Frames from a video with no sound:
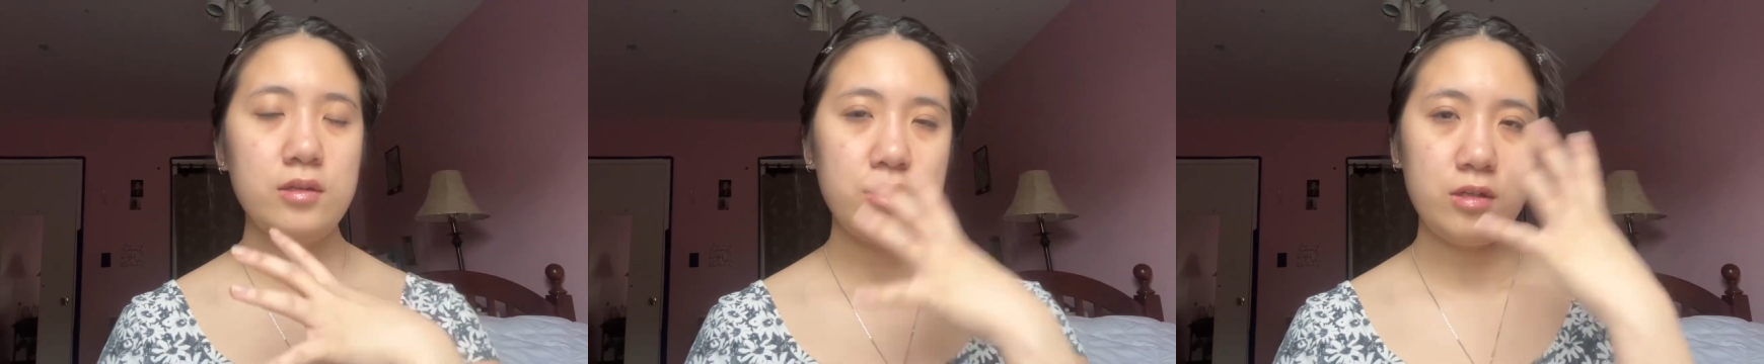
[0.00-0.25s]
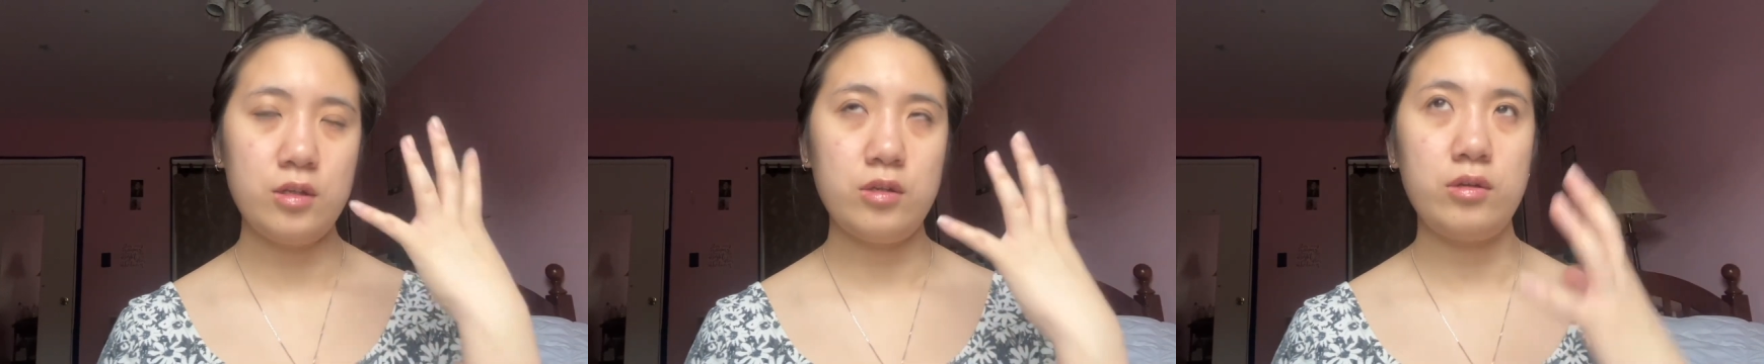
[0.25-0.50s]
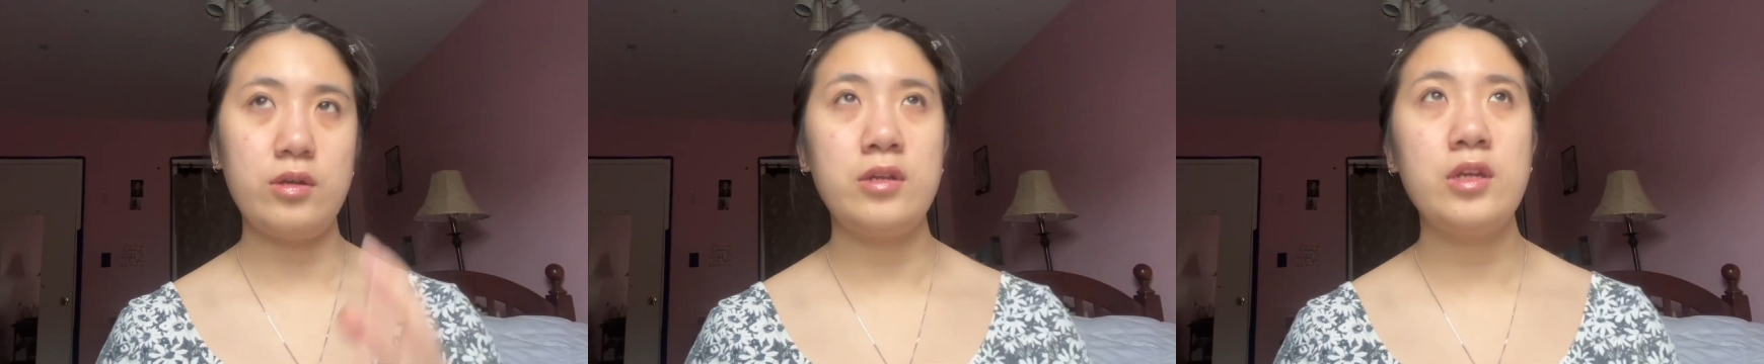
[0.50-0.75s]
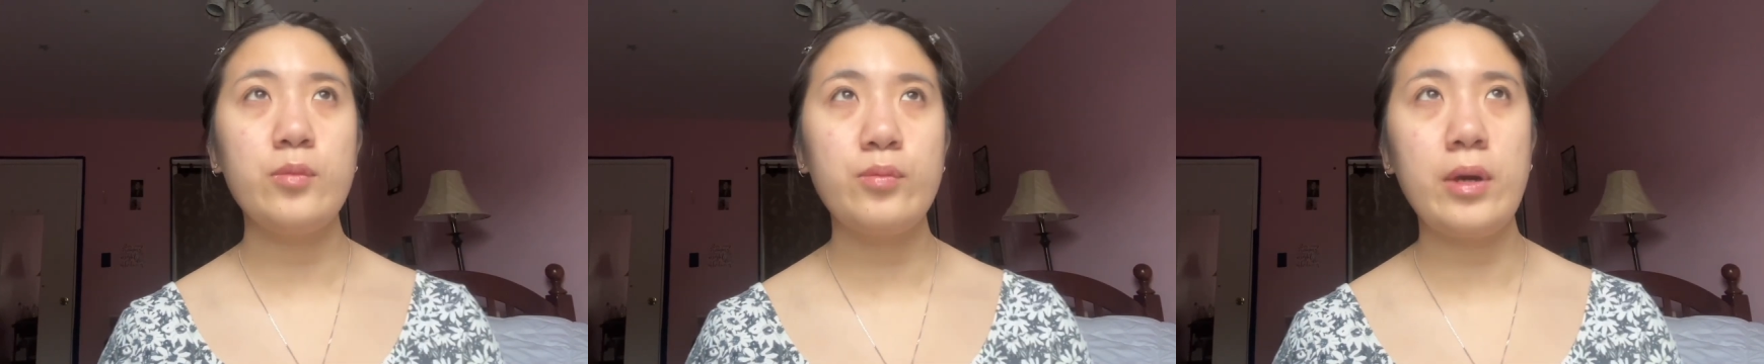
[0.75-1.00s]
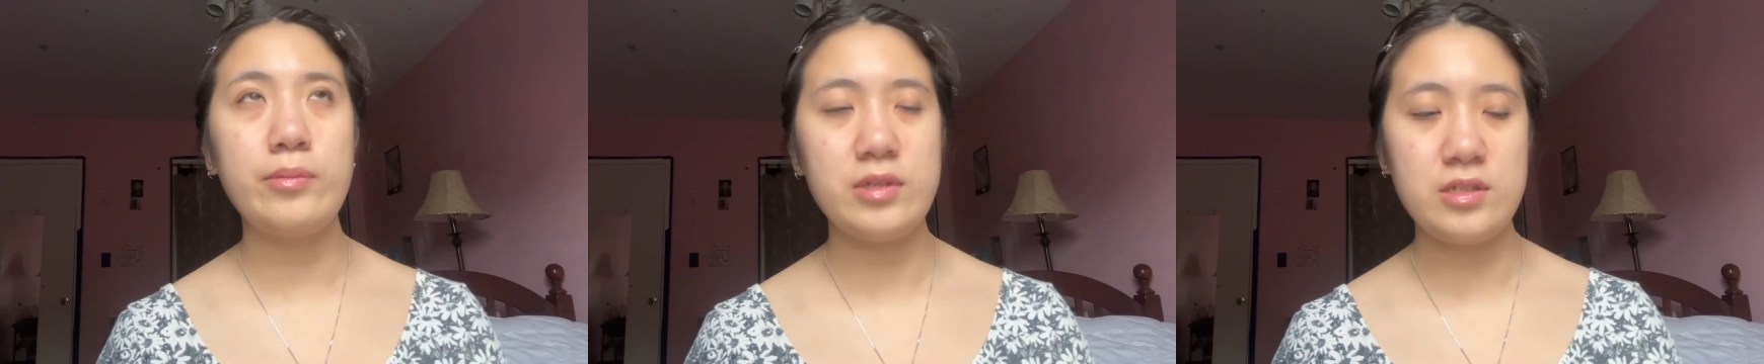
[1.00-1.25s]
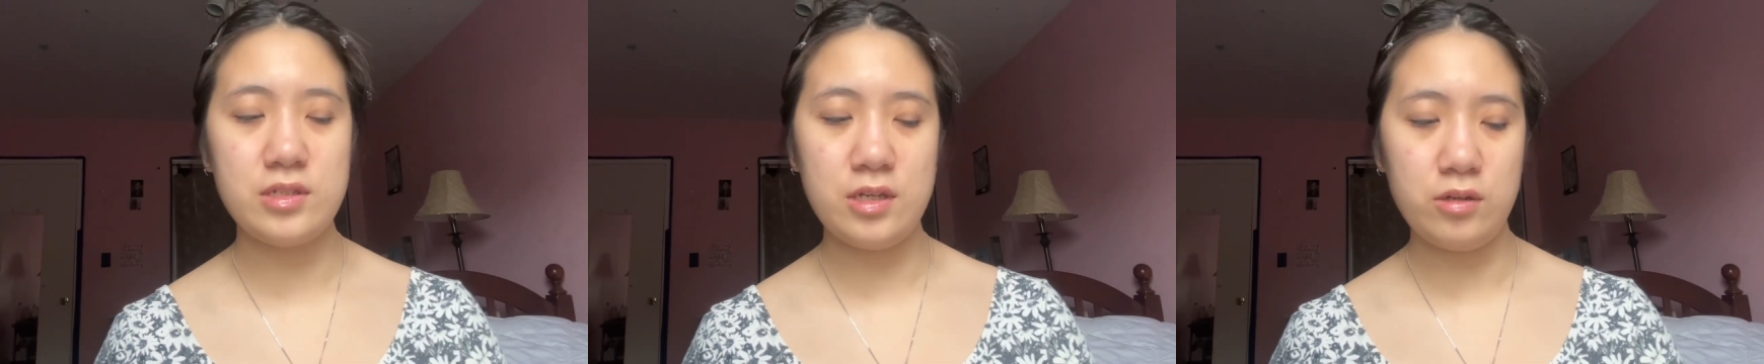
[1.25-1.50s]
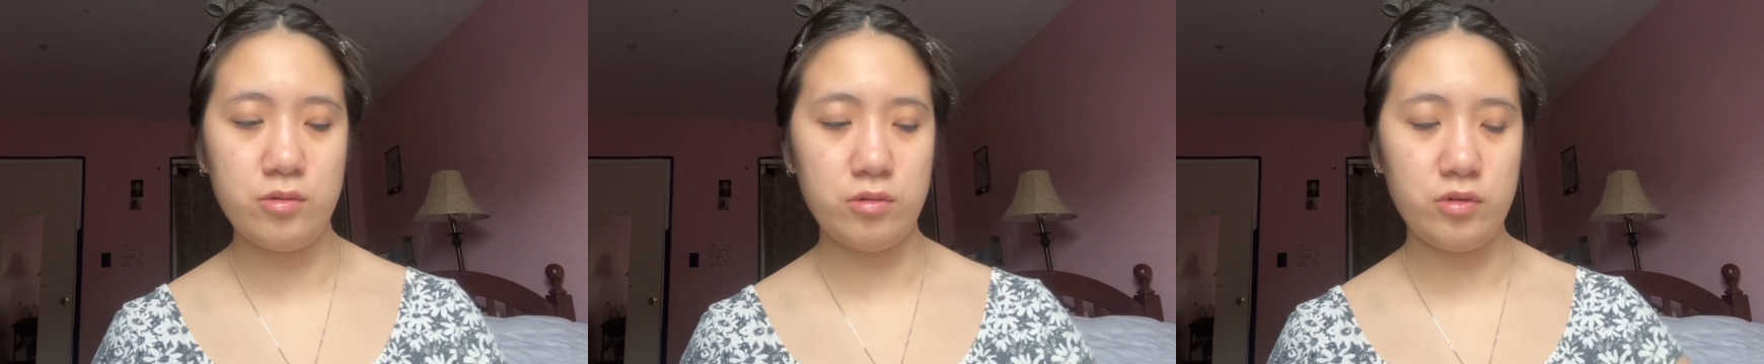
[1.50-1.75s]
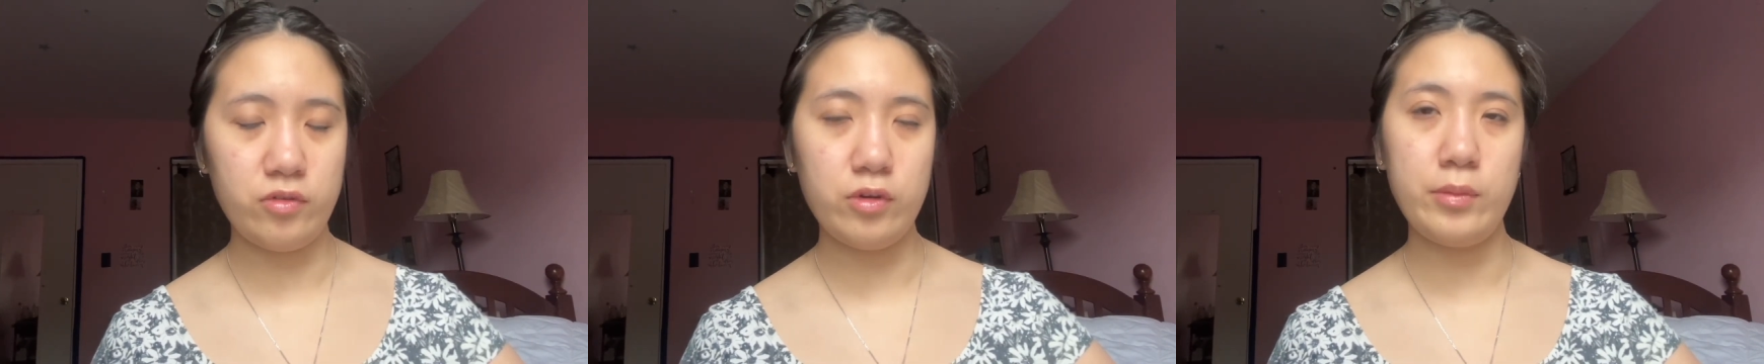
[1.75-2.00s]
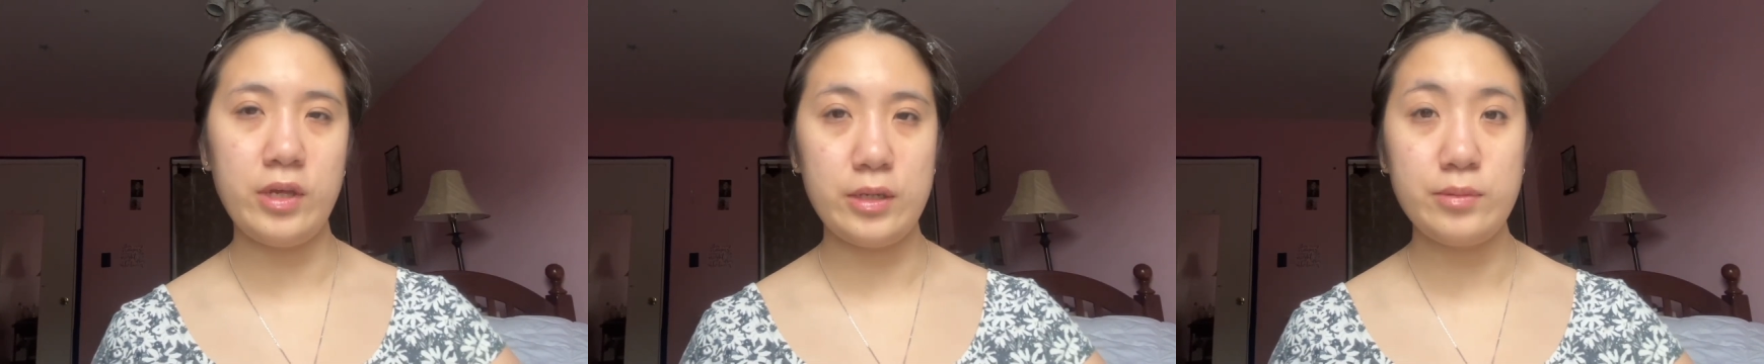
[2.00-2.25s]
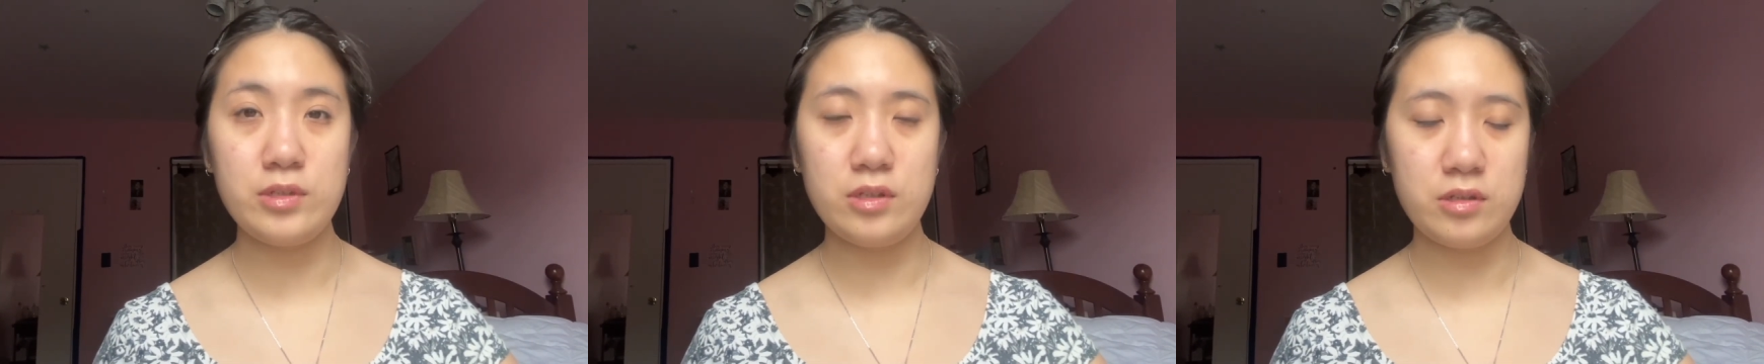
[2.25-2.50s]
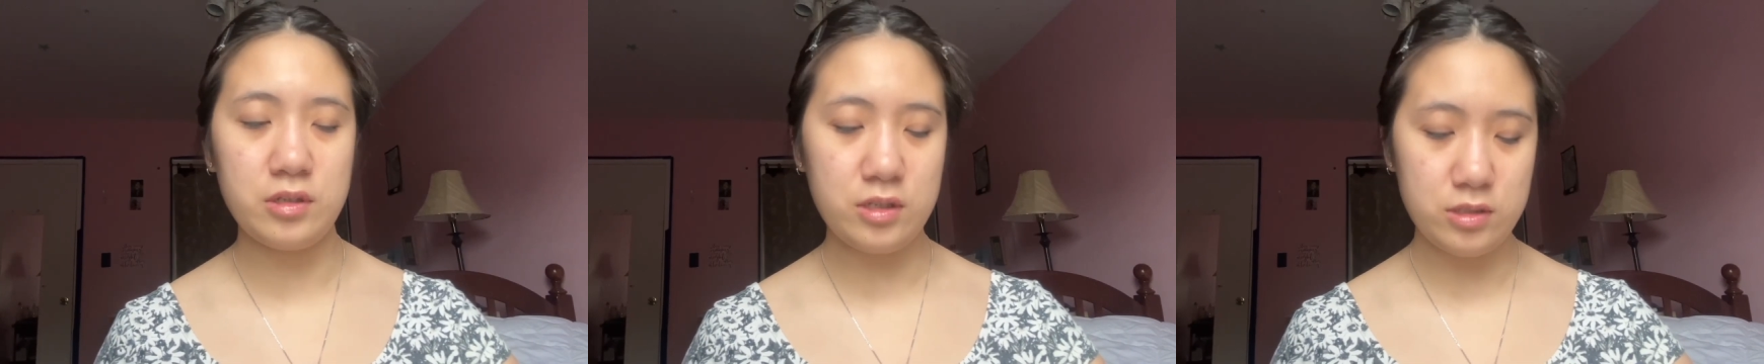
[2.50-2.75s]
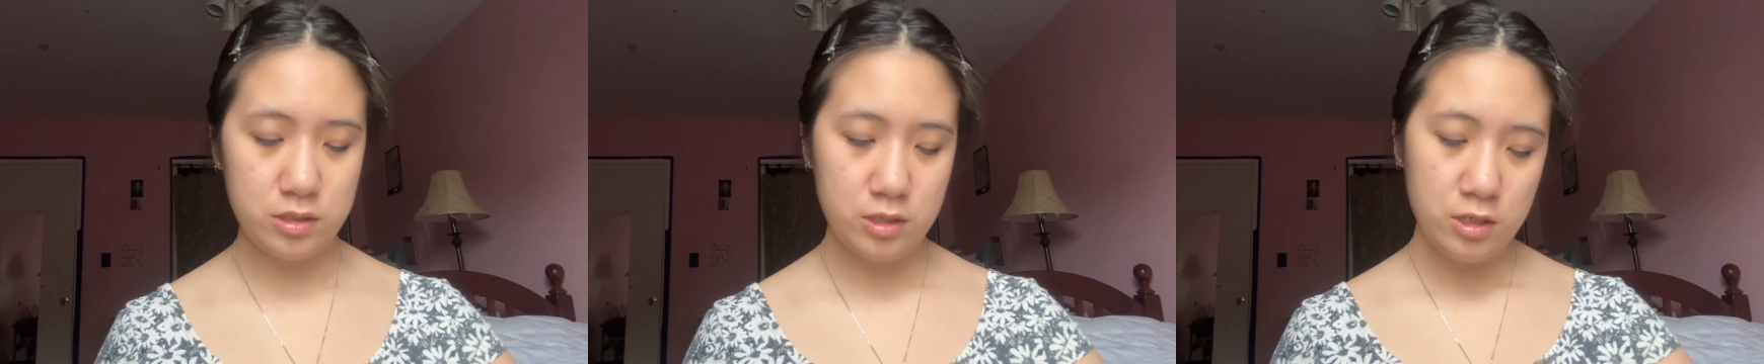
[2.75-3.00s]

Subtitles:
you need to prep the skin in order for your makeup to look nice.